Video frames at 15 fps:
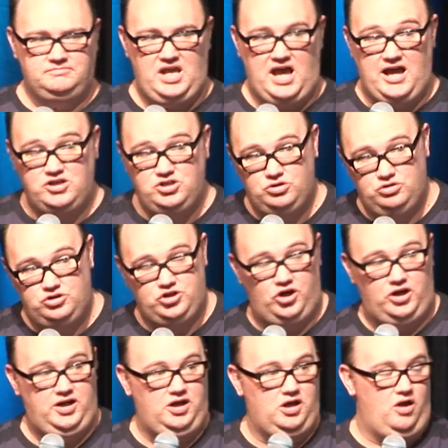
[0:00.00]
How's your
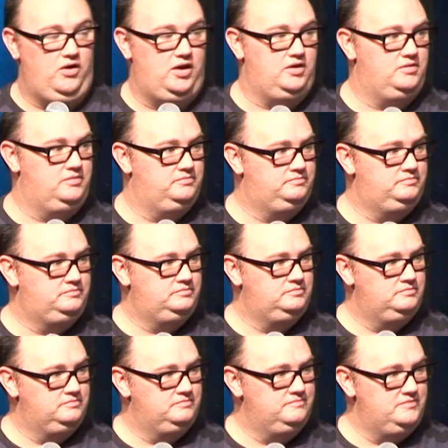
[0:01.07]
journey going?
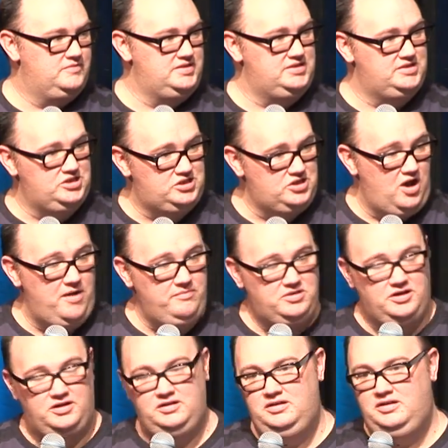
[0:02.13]
This is the time
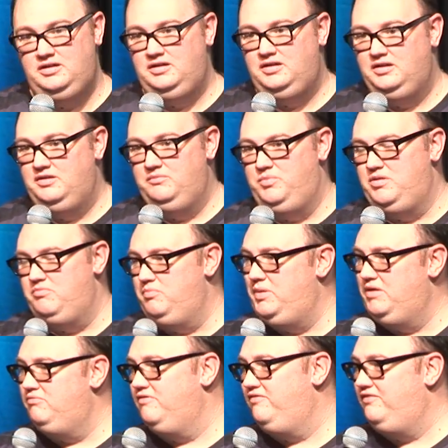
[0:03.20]
to be a
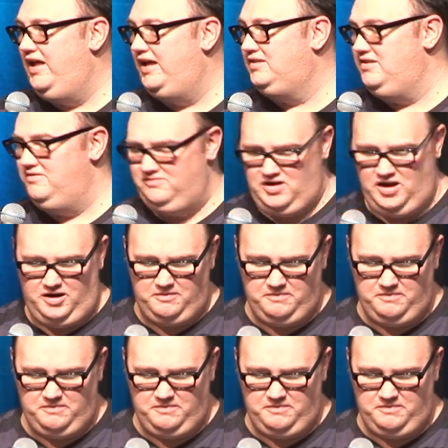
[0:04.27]
bit reflective now.